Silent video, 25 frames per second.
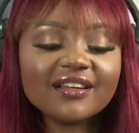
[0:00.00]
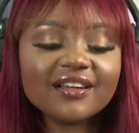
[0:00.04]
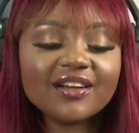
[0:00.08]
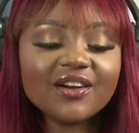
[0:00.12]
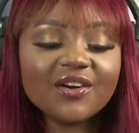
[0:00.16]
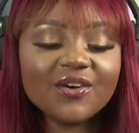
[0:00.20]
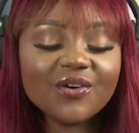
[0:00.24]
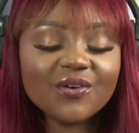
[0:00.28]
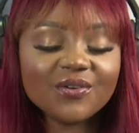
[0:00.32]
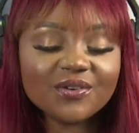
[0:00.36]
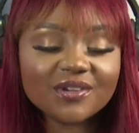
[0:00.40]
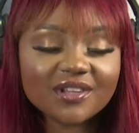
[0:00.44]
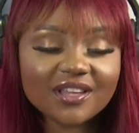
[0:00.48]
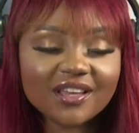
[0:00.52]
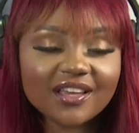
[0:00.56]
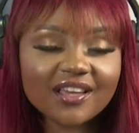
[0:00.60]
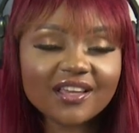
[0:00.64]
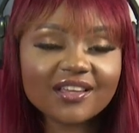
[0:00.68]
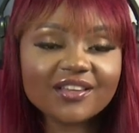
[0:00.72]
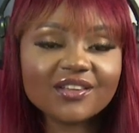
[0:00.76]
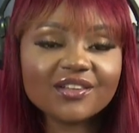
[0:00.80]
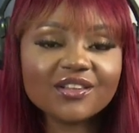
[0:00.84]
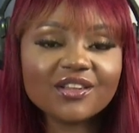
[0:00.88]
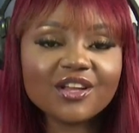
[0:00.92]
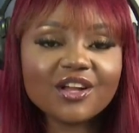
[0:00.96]
Okay,
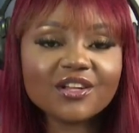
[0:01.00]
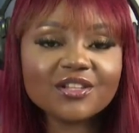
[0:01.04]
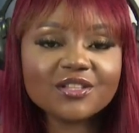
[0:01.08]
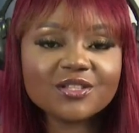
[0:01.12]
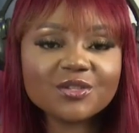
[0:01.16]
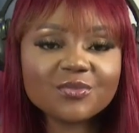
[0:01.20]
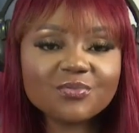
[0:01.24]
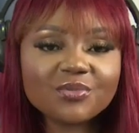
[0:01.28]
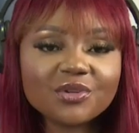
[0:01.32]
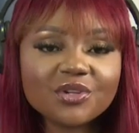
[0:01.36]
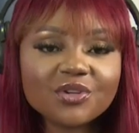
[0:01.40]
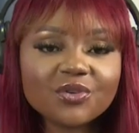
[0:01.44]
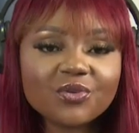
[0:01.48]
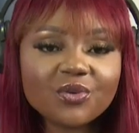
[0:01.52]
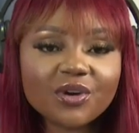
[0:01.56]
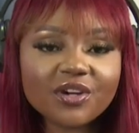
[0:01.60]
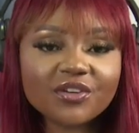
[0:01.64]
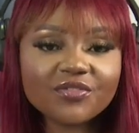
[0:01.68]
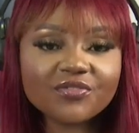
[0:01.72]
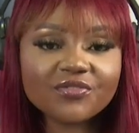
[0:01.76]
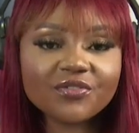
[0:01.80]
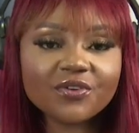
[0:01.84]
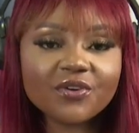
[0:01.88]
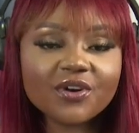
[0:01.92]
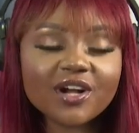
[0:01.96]
you learned to be
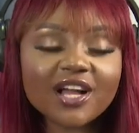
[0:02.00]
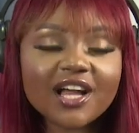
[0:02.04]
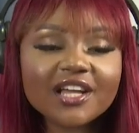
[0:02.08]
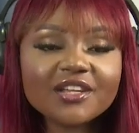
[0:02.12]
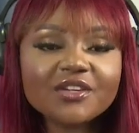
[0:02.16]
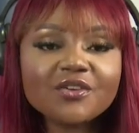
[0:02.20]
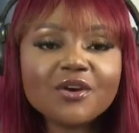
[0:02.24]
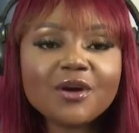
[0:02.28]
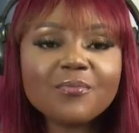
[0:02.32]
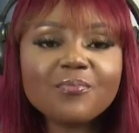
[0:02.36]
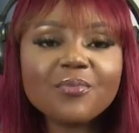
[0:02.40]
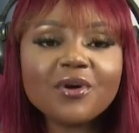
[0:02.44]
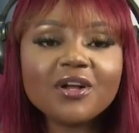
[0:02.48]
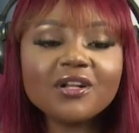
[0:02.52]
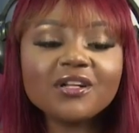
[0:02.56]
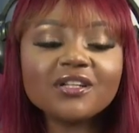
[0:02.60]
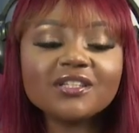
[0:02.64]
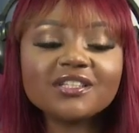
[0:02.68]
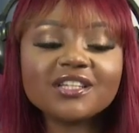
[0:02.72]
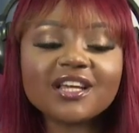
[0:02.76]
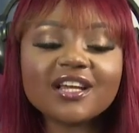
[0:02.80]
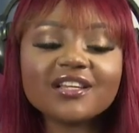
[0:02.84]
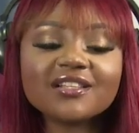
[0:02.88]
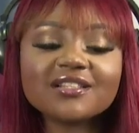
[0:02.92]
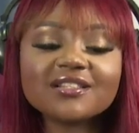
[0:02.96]
grateful. Can you
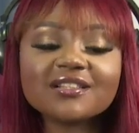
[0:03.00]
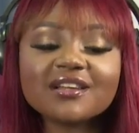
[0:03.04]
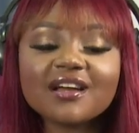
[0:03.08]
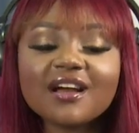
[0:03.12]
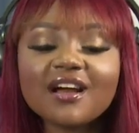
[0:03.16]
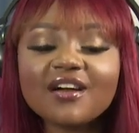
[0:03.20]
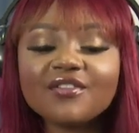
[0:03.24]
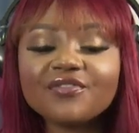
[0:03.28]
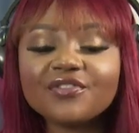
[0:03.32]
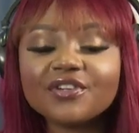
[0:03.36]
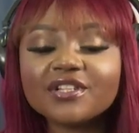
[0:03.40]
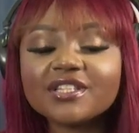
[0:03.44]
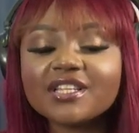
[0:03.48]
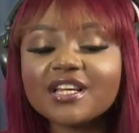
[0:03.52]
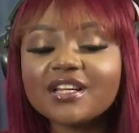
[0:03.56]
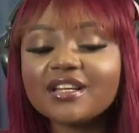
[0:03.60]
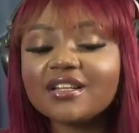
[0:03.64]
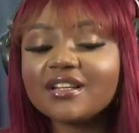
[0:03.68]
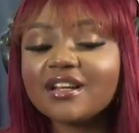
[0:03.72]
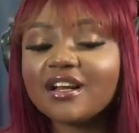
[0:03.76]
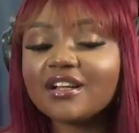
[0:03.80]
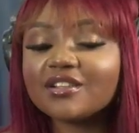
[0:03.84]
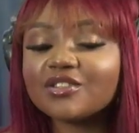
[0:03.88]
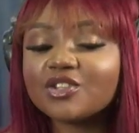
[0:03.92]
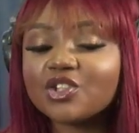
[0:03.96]
apologize to her for
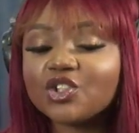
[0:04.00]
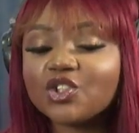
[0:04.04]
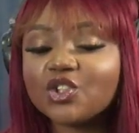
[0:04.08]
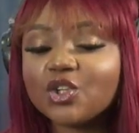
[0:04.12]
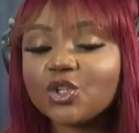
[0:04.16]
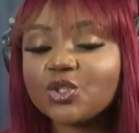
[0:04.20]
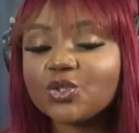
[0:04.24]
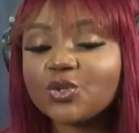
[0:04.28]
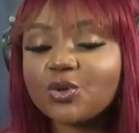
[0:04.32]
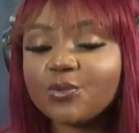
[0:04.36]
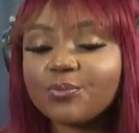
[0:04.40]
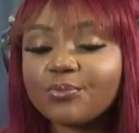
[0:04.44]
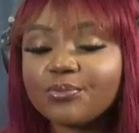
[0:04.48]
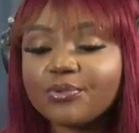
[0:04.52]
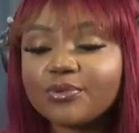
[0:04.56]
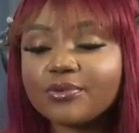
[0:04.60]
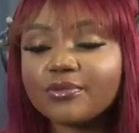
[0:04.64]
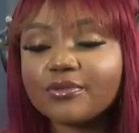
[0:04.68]
telling her to shut up?